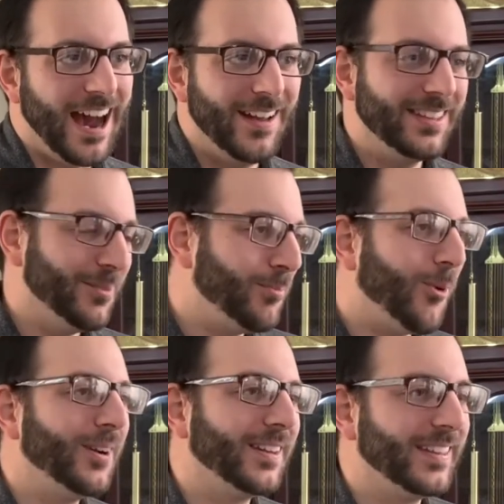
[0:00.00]
I think the
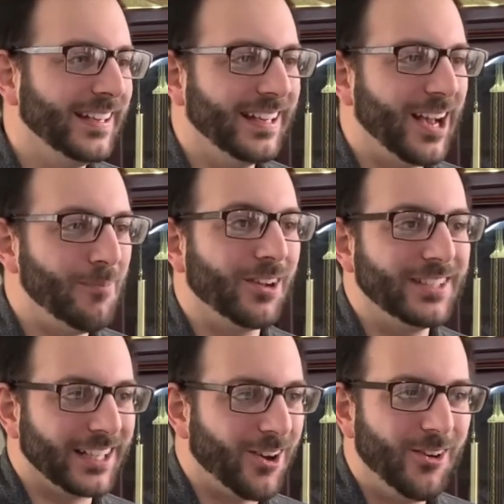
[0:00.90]
important thing
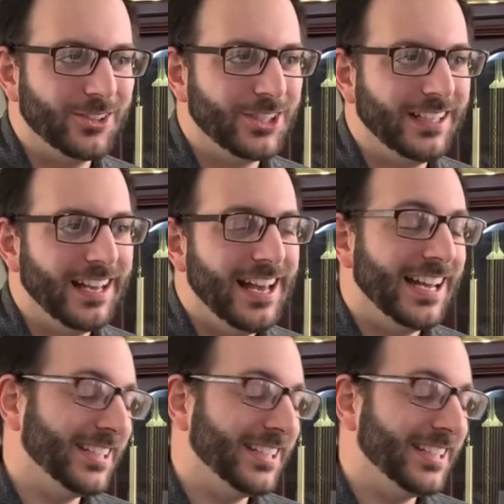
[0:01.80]
about technology